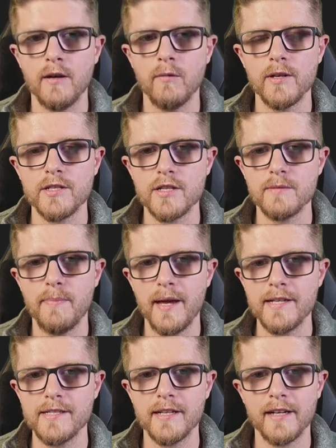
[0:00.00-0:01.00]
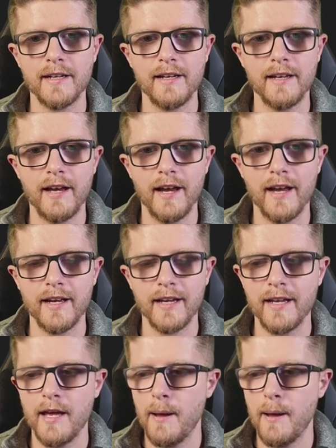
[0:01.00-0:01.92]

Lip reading: which is basically like